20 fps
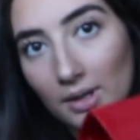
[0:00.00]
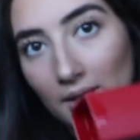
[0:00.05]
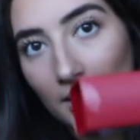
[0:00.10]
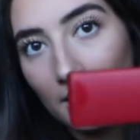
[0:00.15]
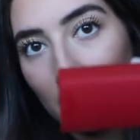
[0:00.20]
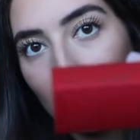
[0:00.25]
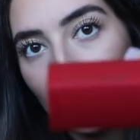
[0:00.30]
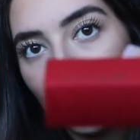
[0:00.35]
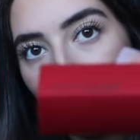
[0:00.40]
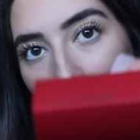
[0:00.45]
what
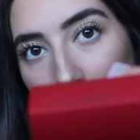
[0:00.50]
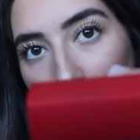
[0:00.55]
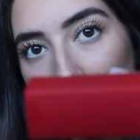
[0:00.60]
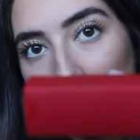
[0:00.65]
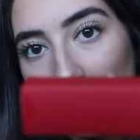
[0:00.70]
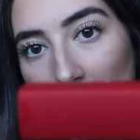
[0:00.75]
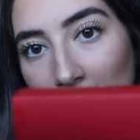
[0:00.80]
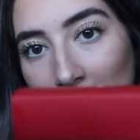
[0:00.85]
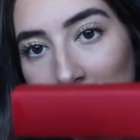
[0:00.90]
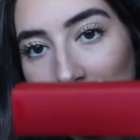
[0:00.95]
the lid
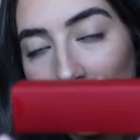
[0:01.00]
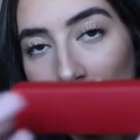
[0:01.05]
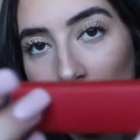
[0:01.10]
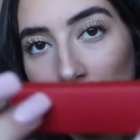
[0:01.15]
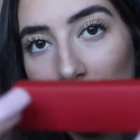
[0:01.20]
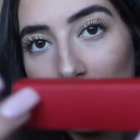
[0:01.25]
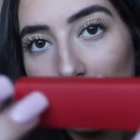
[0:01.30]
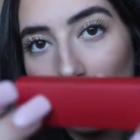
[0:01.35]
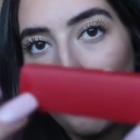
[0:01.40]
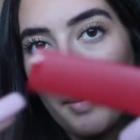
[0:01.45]
looks like. It's
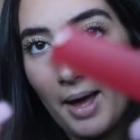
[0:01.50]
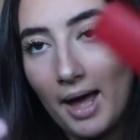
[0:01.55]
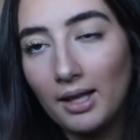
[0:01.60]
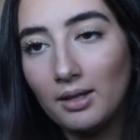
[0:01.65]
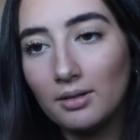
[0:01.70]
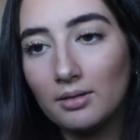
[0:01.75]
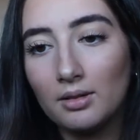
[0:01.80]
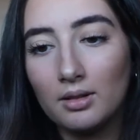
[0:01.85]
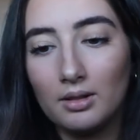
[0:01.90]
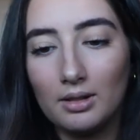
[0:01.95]
actually a
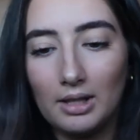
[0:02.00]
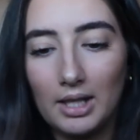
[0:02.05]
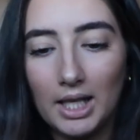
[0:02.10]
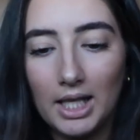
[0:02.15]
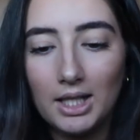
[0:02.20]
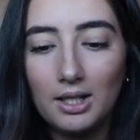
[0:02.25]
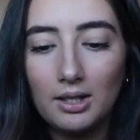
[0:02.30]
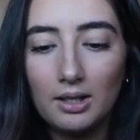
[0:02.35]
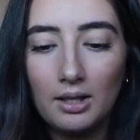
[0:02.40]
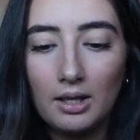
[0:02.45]
matte
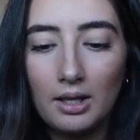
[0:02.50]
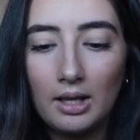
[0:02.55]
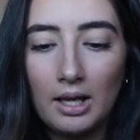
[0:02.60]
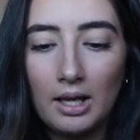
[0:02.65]
lid.